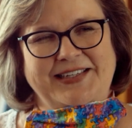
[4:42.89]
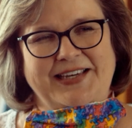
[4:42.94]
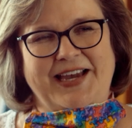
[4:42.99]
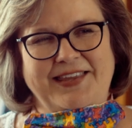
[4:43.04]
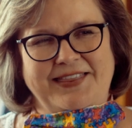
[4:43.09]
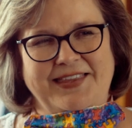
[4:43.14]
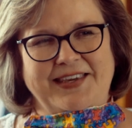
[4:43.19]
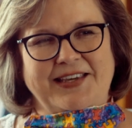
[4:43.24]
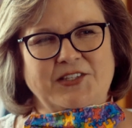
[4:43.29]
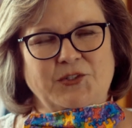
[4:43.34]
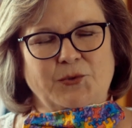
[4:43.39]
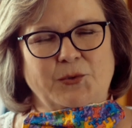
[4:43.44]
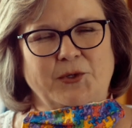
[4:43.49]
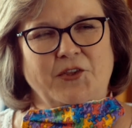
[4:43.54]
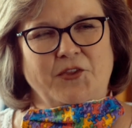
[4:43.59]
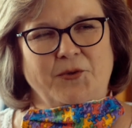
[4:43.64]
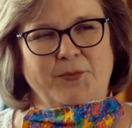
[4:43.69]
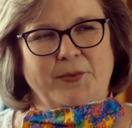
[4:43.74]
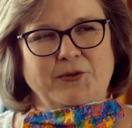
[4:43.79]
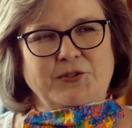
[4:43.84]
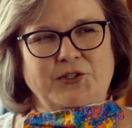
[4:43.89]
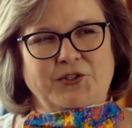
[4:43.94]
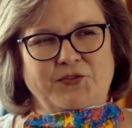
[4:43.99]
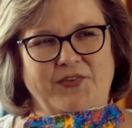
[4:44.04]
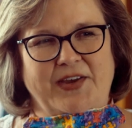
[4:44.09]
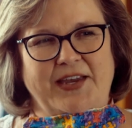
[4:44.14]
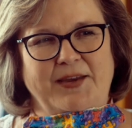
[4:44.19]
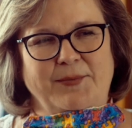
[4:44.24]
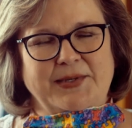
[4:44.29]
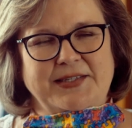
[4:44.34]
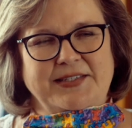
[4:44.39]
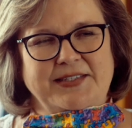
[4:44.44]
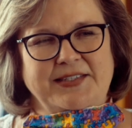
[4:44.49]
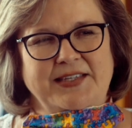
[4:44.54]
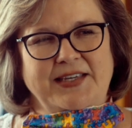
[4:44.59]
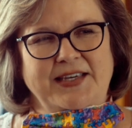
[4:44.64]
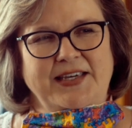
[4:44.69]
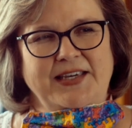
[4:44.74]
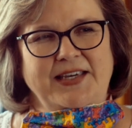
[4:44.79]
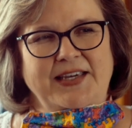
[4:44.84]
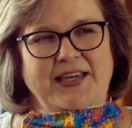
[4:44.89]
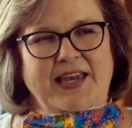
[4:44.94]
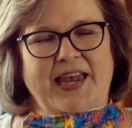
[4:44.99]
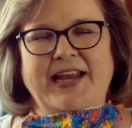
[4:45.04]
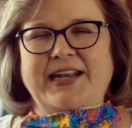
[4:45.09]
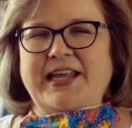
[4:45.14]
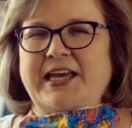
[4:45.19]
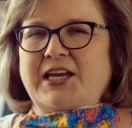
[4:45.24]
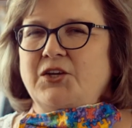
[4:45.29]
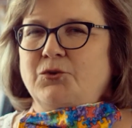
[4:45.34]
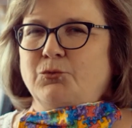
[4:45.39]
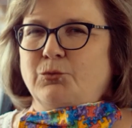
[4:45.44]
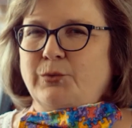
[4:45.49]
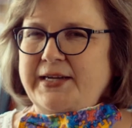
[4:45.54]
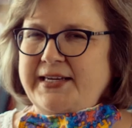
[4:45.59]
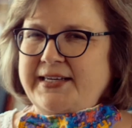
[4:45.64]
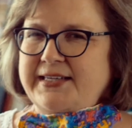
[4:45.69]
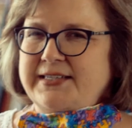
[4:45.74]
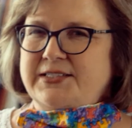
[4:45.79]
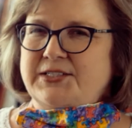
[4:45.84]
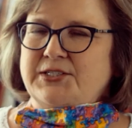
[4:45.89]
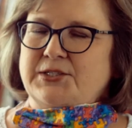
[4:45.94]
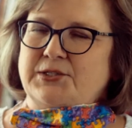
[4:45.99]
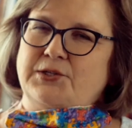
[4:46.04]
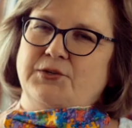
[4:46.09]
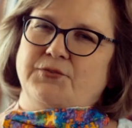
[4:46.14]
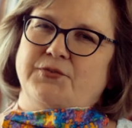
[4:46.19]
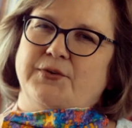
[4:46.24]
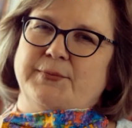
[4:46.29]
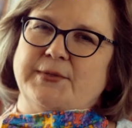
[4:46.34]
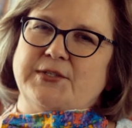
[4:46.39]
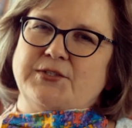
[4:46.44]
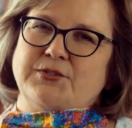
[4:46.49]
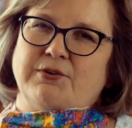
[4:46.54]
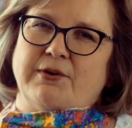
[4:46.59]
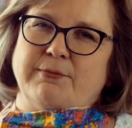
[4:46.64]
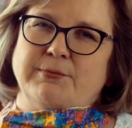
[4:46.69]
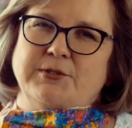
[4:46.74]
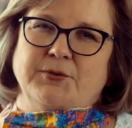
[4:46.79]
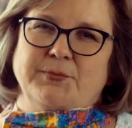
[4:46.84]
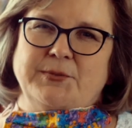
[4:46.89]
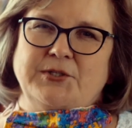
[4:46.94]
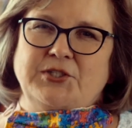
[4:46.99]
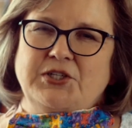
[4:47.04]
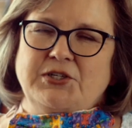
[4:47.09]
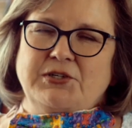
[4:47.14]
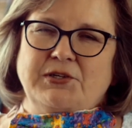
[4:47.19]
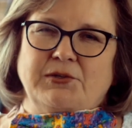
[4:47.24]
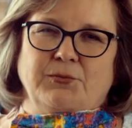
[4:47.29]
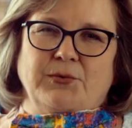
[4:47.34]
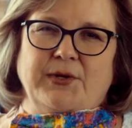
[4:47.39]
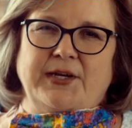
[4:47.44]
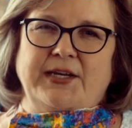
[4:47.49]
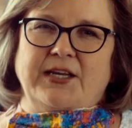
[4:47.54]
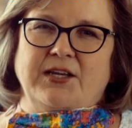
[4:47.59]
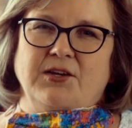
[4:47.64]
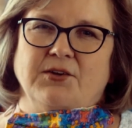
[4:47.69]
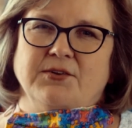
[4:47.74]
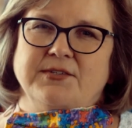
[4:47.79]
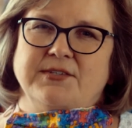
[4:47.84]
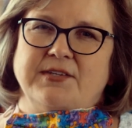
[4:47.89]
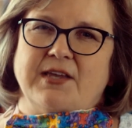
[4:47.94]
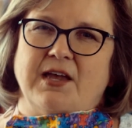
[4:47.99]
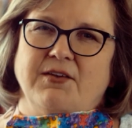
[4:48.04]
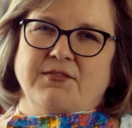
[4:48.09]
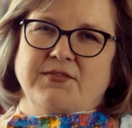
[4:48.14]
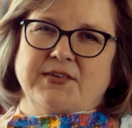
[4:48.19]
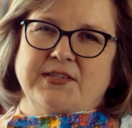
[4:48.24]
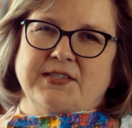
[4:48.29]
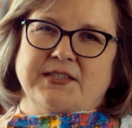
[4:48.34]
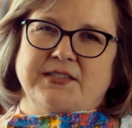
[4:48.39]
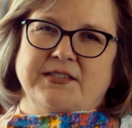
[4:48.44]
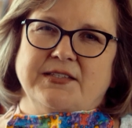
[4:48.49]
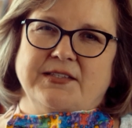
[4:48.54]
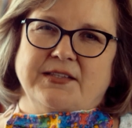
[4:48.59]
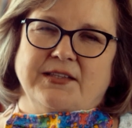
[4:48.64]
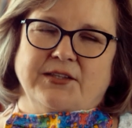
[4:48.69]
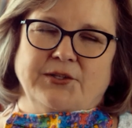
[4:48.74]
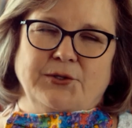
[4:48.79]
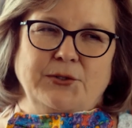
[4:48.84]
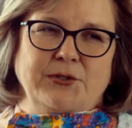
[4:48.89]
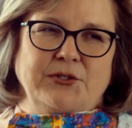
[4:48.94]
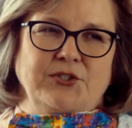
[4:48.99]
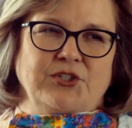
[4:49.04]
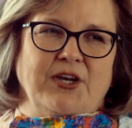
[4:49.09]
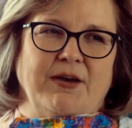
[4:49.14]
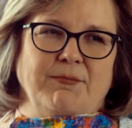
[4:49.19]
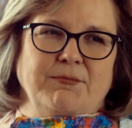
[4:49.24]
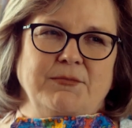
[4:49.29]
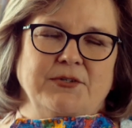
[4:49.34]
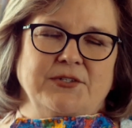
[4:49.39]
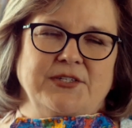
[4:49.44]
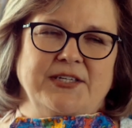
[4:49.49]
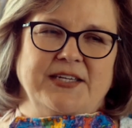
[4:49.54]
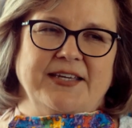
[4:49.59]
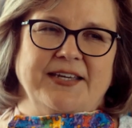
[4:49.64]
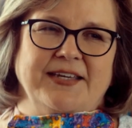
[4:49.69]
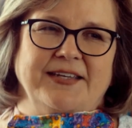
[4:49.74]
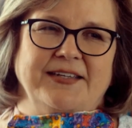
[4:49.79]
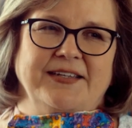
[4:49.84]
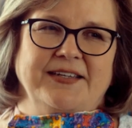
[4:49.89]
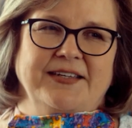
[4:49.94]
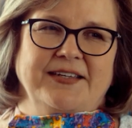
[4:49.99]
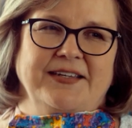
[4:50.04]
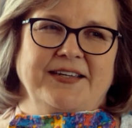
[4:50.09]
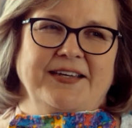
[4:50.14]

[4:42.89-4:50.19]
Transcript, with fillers: I think it's one of the most famous. And I could read it to you from the scripture, but you could read it yourself. It's Luke chapter 10.